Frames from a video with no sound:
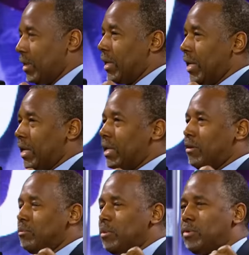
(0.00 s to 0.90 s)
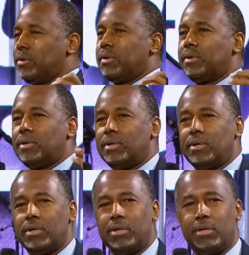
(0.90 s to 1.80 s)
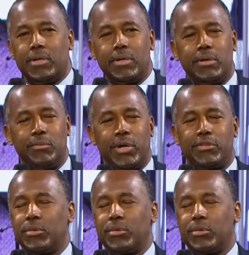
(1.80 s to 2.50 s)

And I remember once